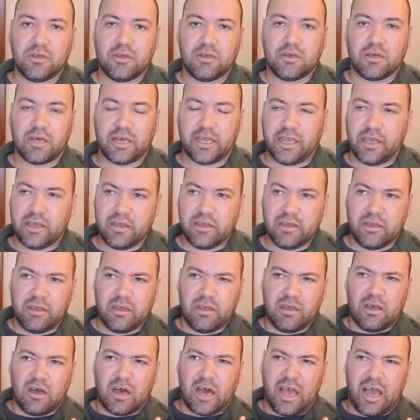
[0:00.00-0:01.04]
Like,
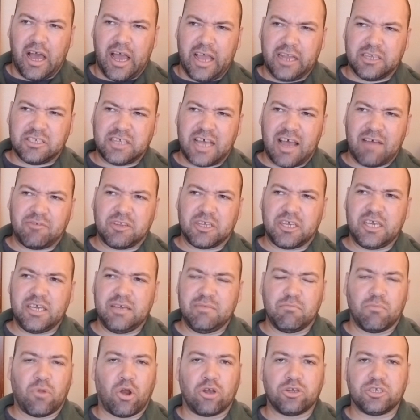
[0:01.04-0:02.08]
I just have to keep
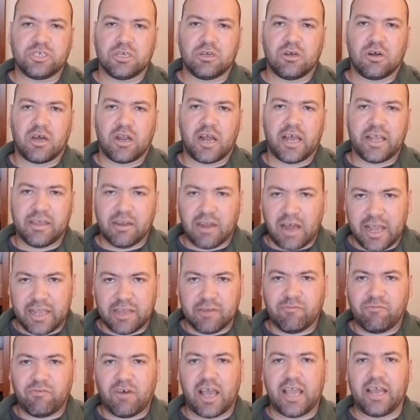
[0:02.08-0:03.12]
marching on. I can
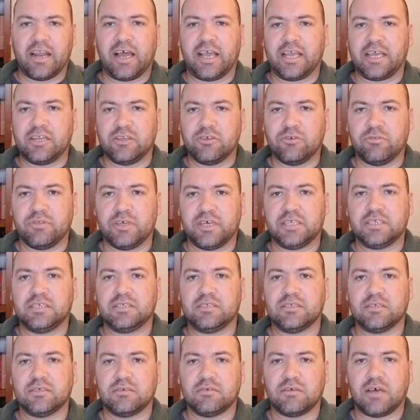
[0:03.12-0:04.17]
fight. I can do this.
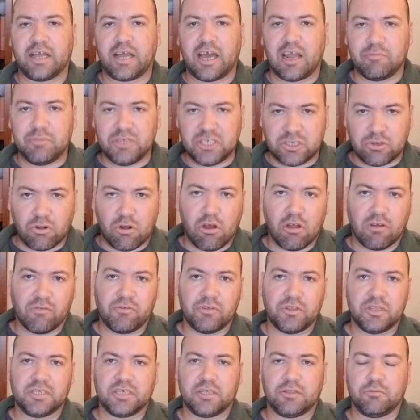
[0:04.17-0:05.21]
I got to be strong for
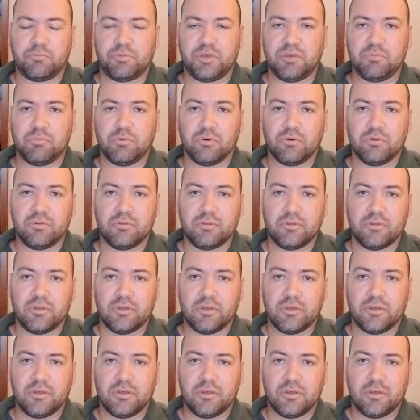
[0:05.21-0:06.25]
these other people.
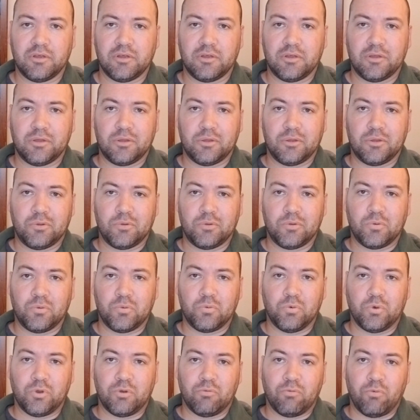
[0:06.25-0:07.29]

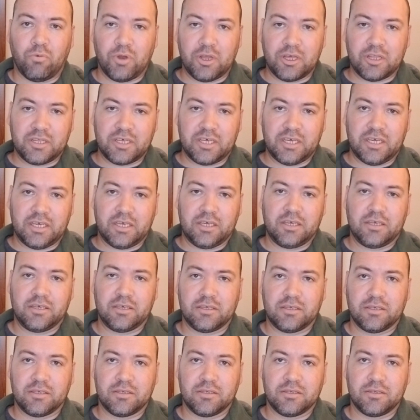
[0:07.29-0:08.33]
When really
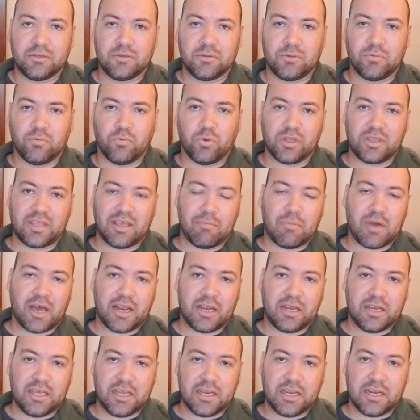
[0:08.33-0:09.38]
what they might have
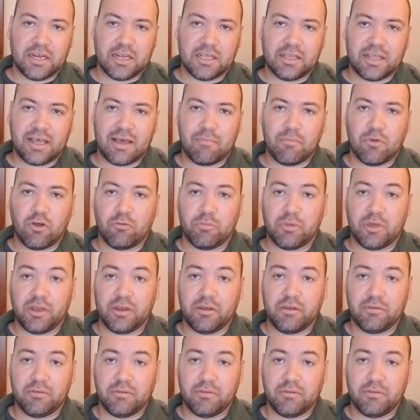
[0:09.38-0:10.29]
needed in that moment